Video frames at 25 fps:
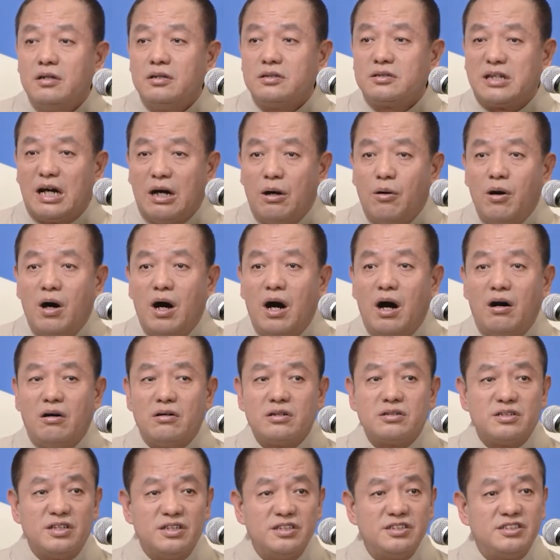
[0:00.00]
When the
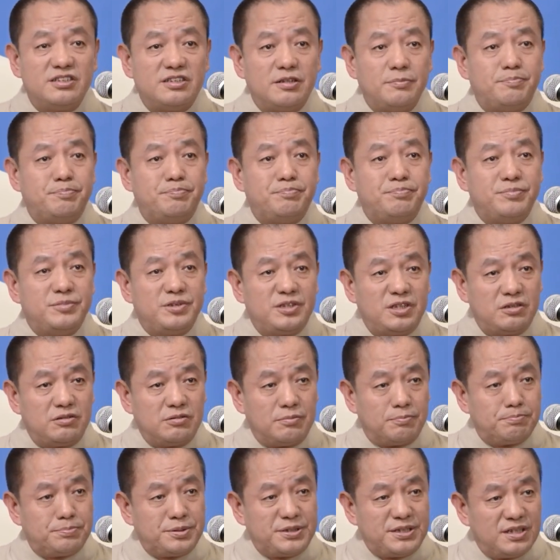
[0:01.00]
state of your body is
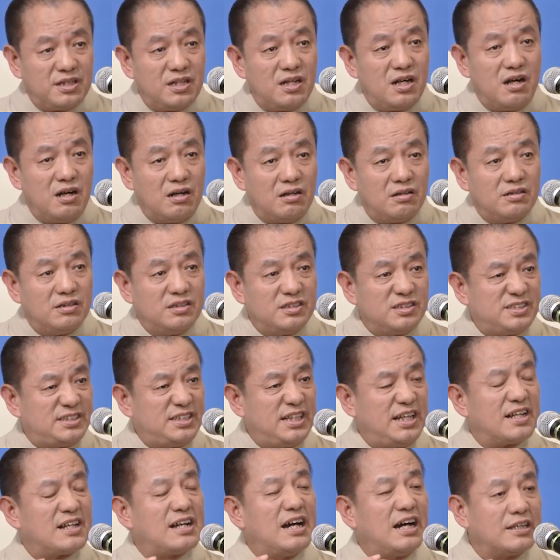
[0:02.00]
kept balanced,
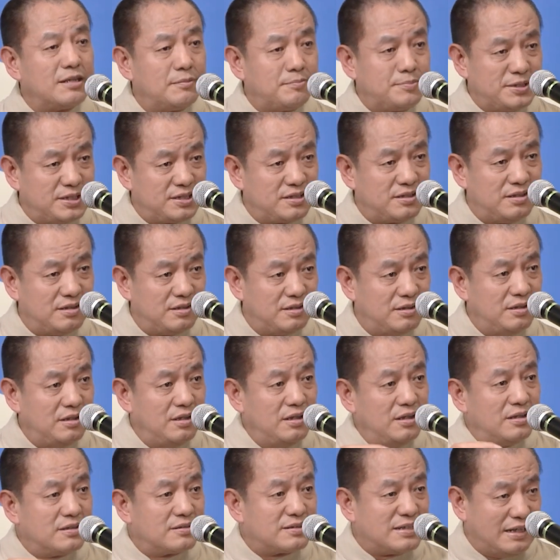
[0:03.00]
you stay
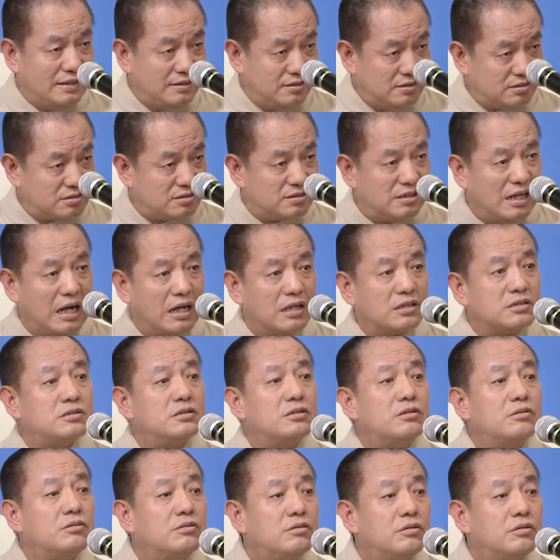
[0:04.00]
healthy and live longer.